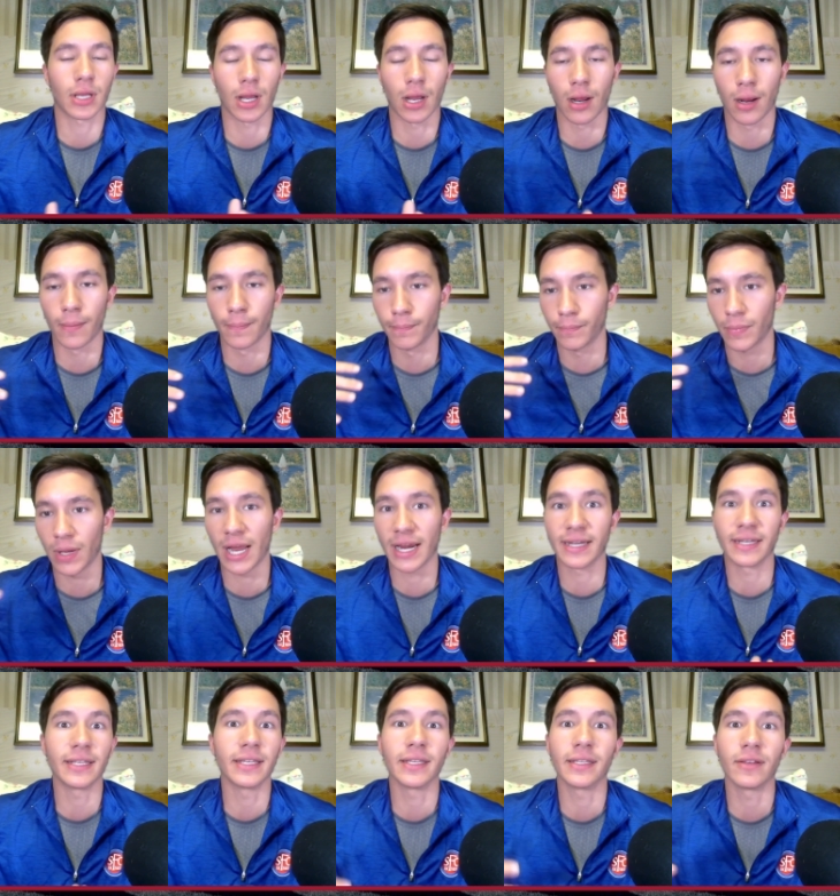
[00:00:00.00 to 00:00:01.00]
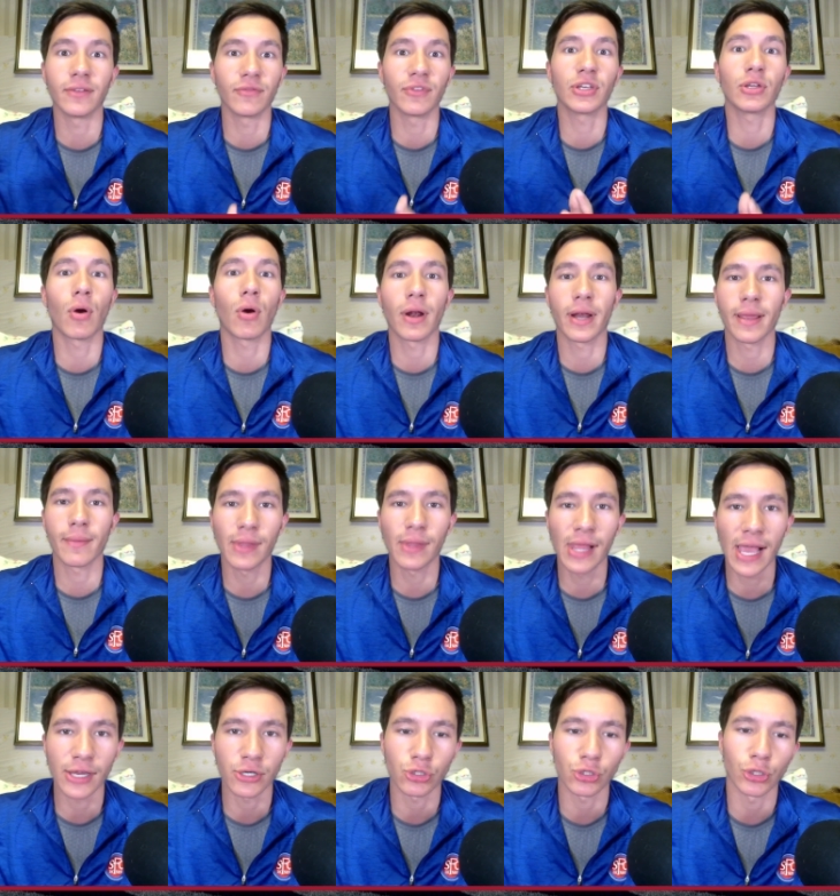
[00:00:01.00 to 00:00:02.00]
I did a video on him
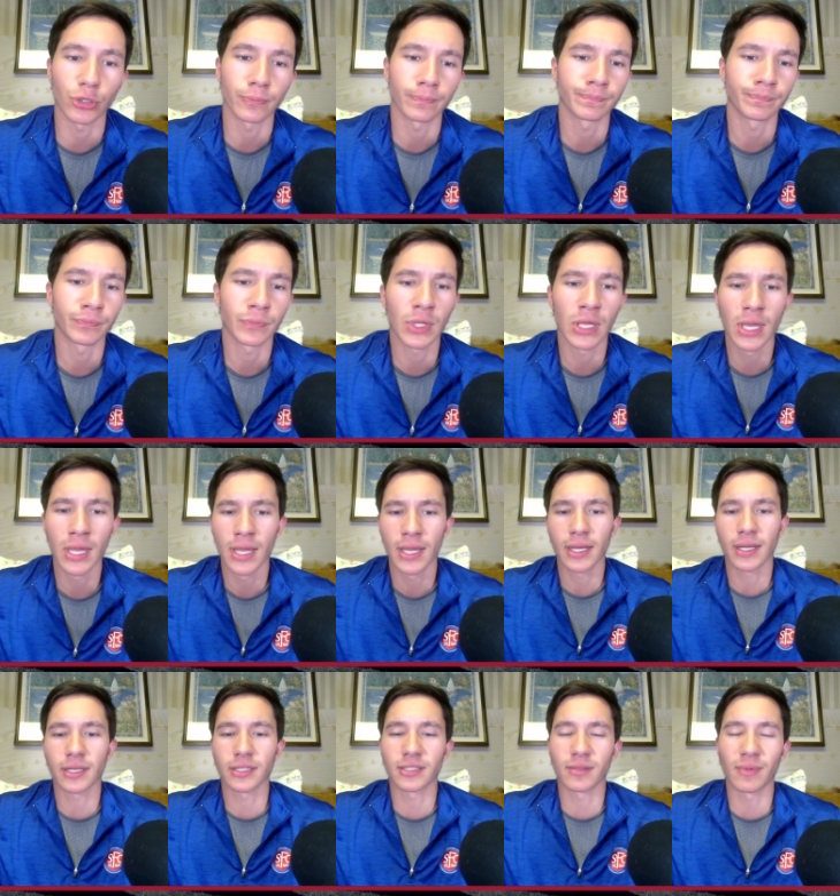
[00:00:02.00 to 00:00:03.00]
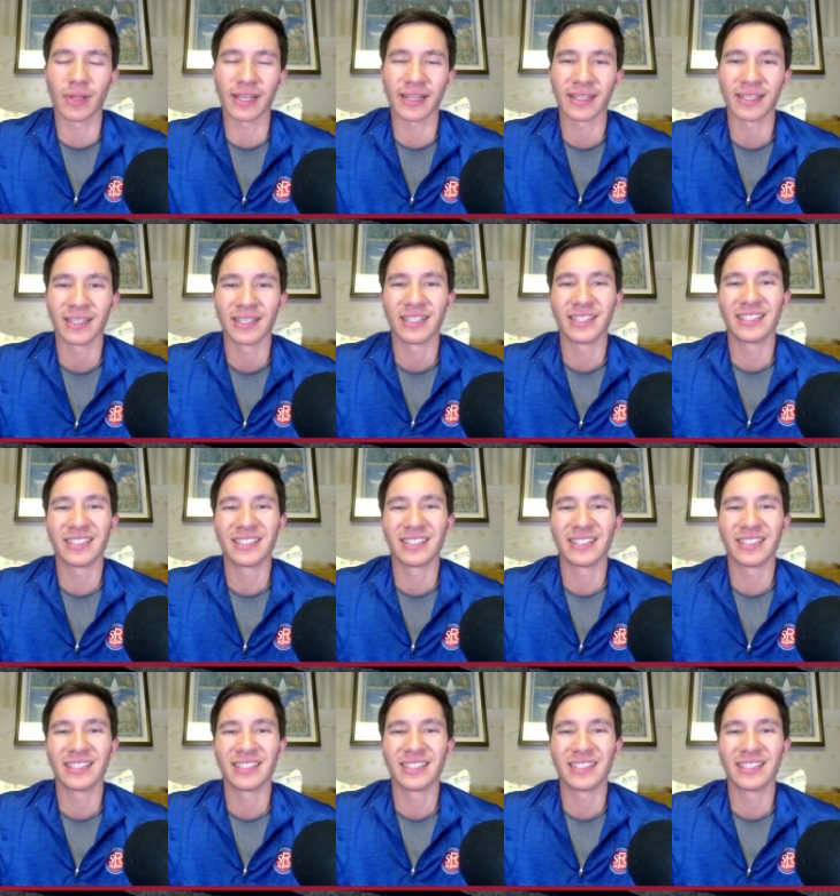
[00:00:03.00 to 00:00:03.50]
last year because I'm like,